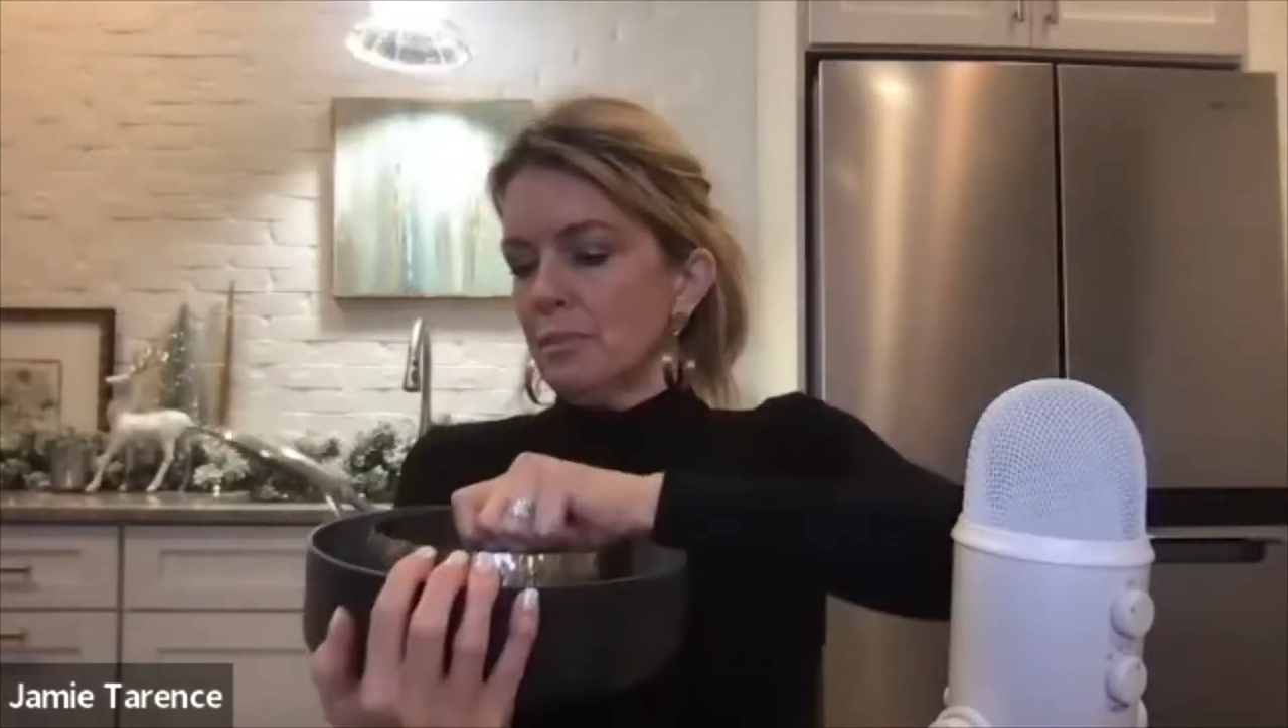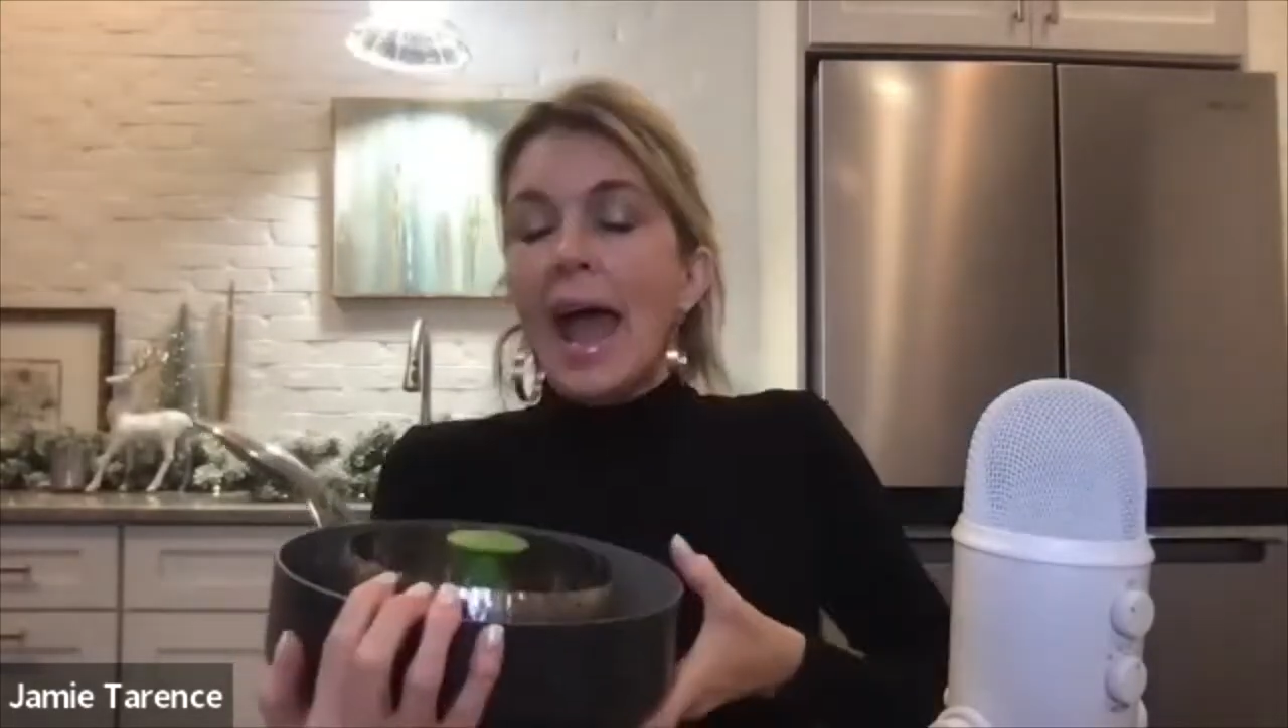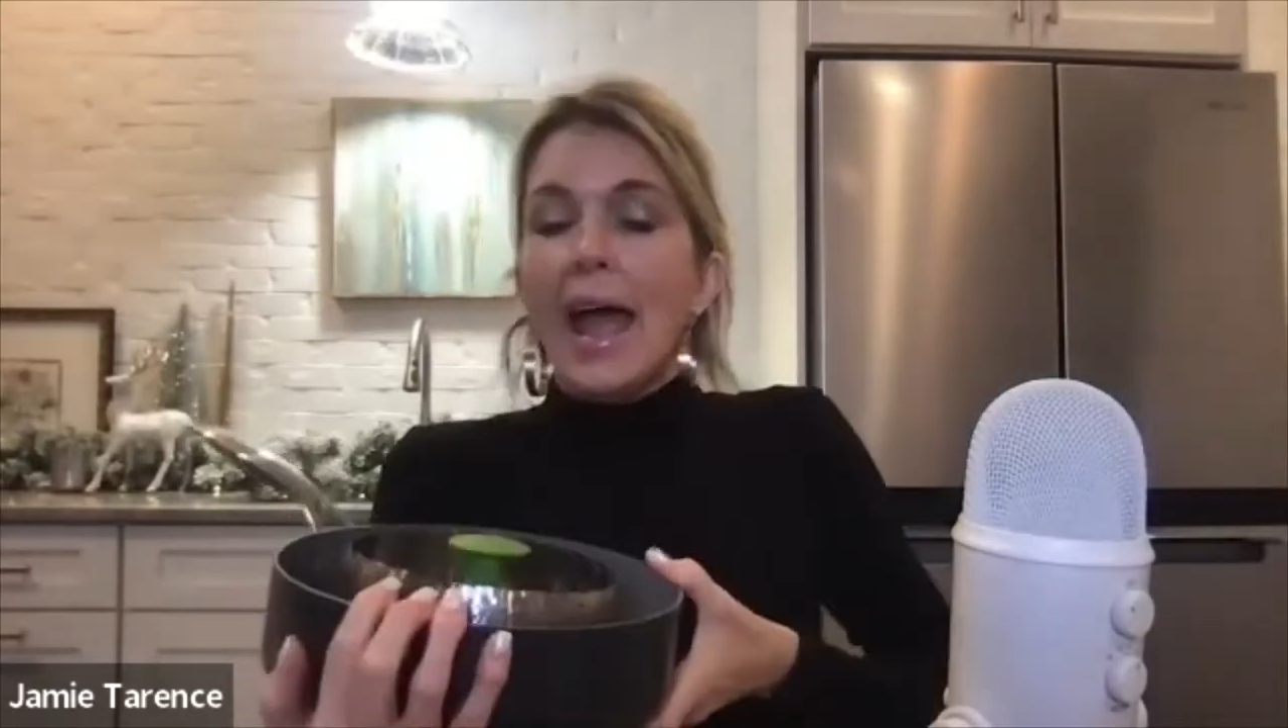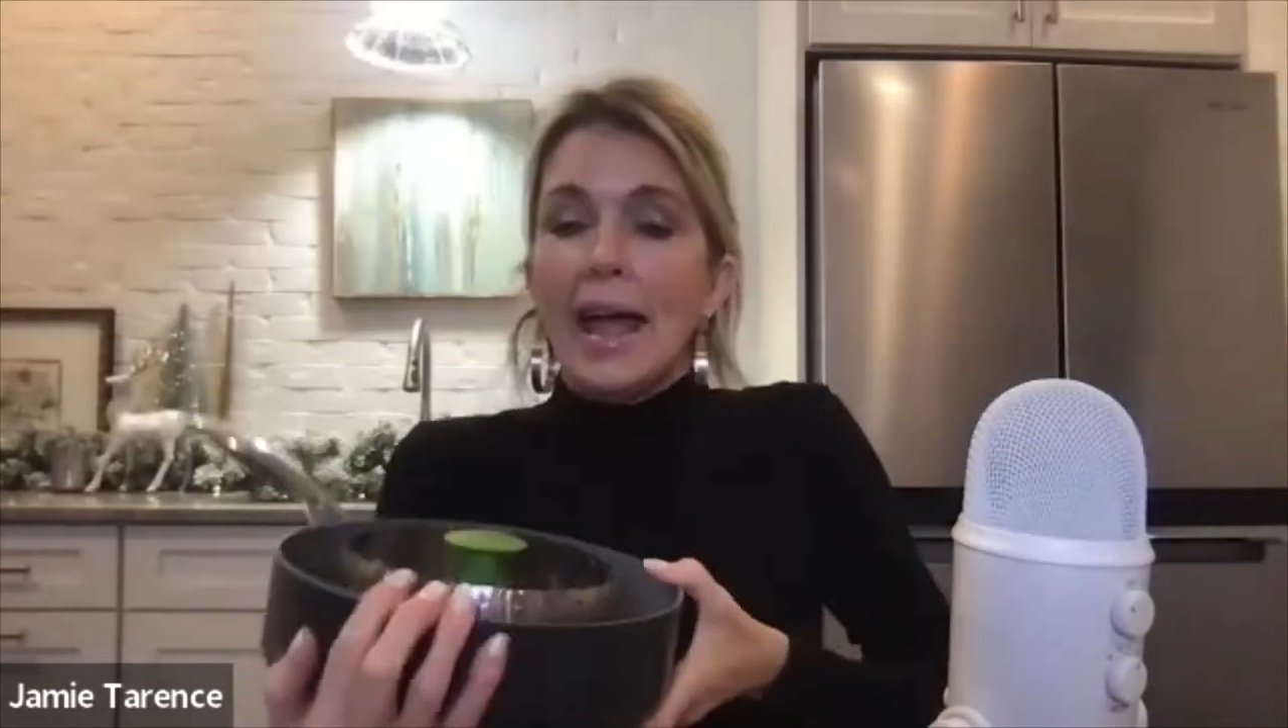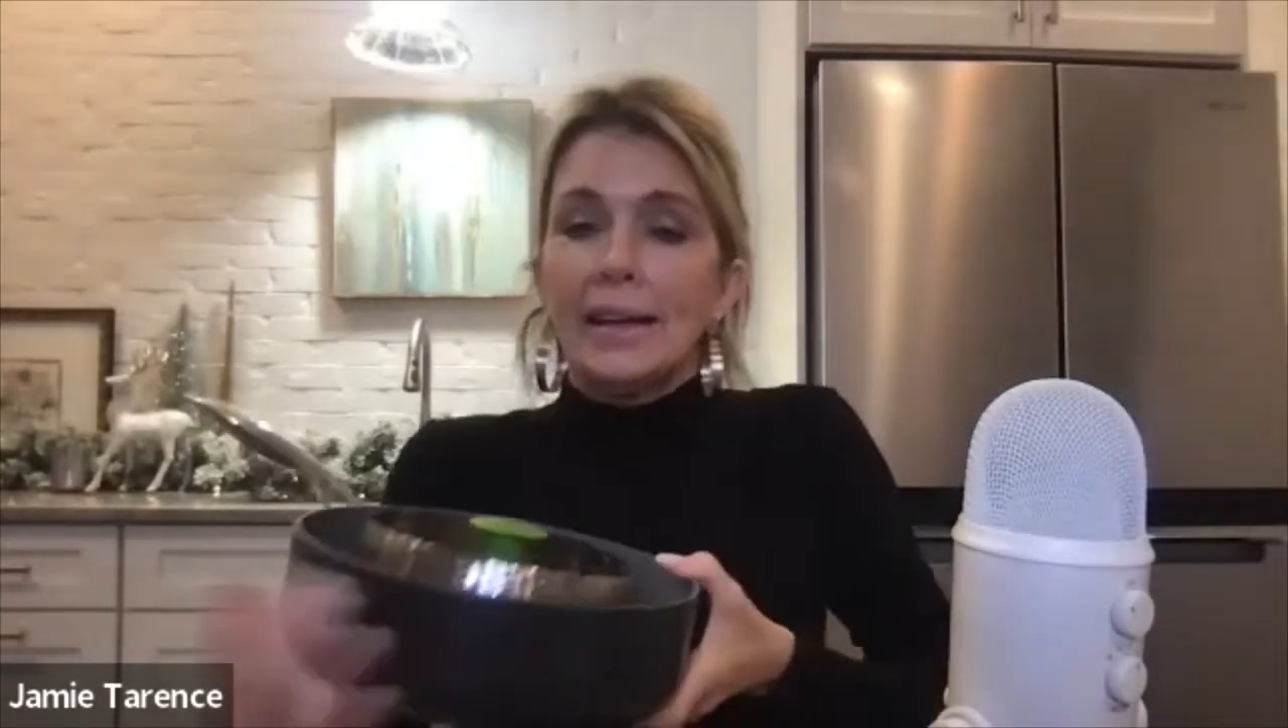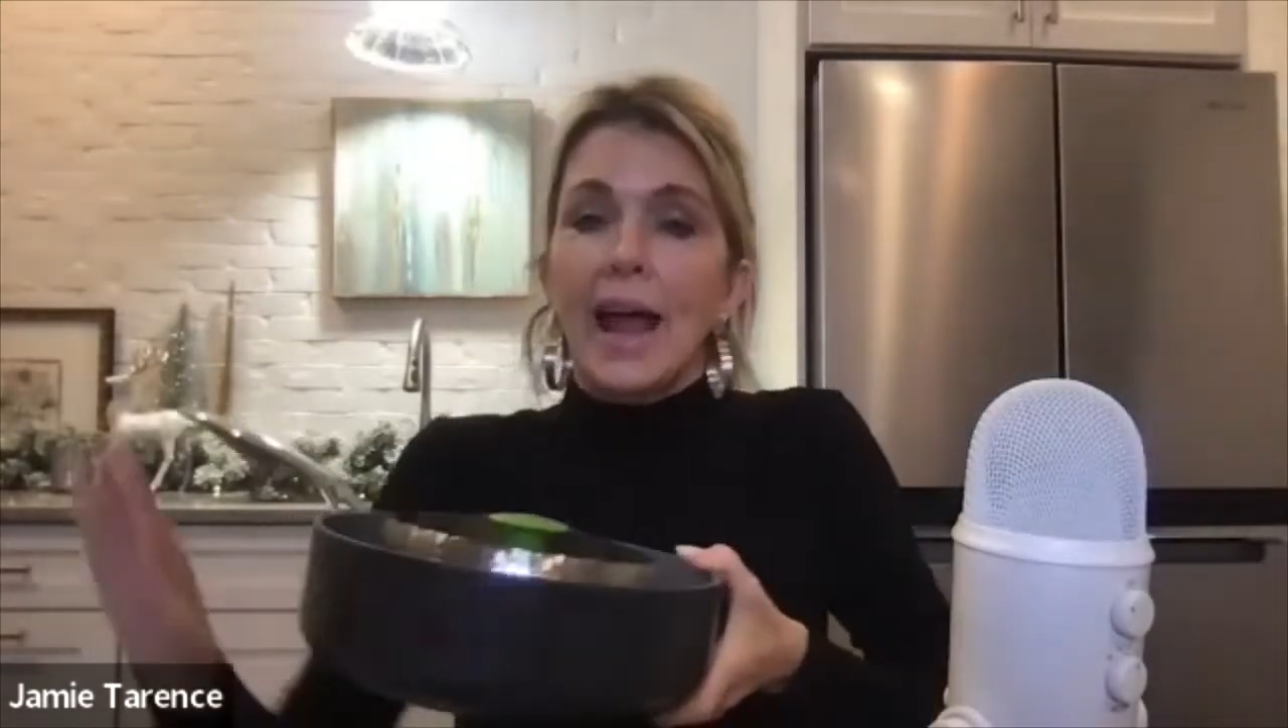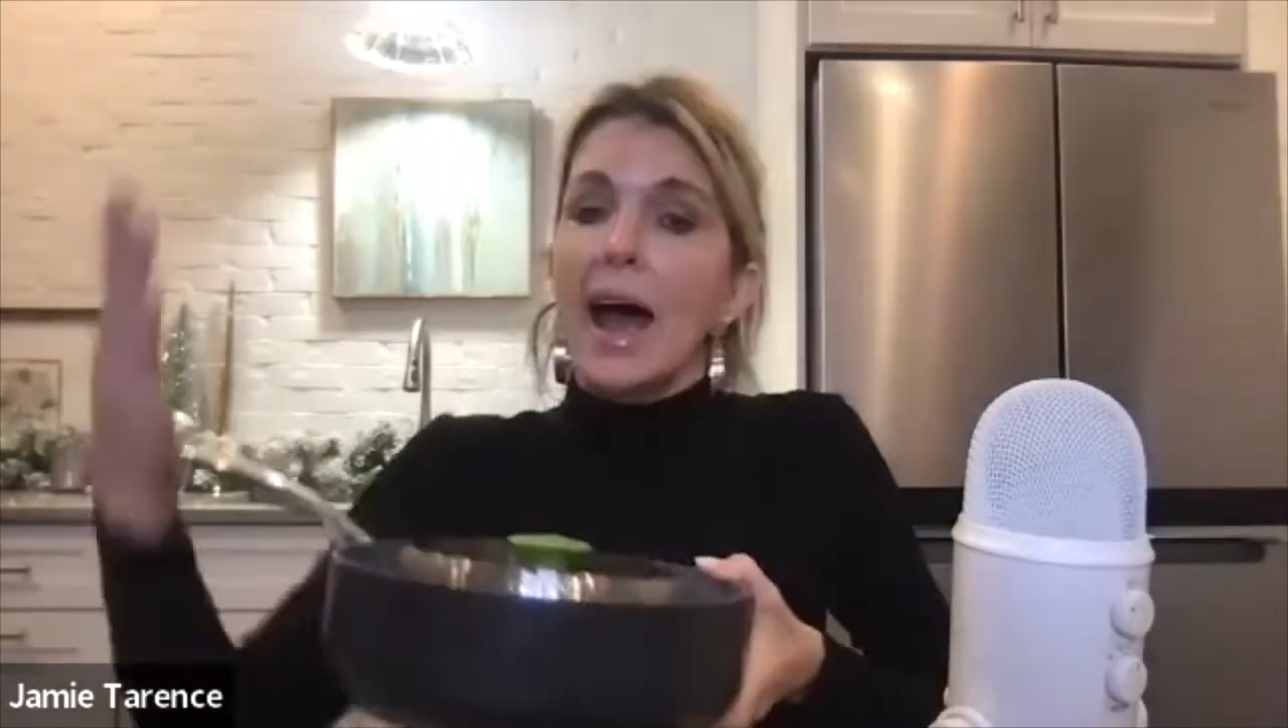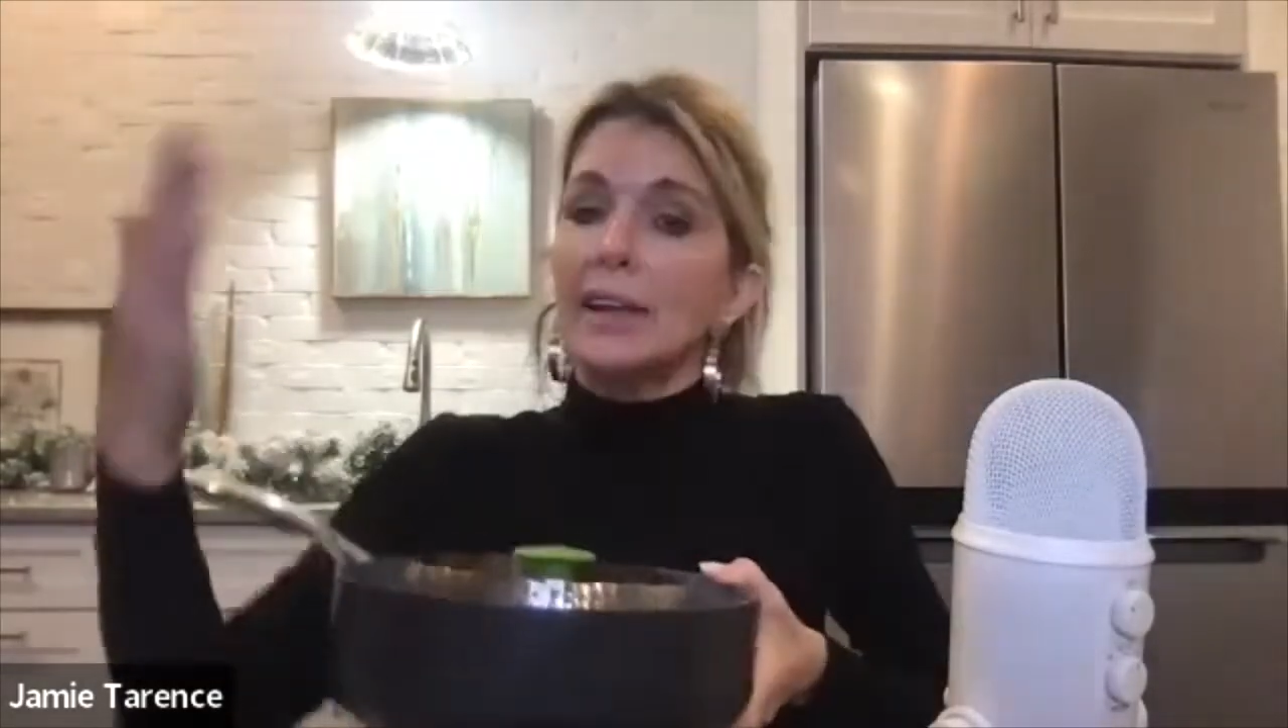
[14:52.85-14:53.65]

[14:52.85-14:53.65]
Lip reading: And I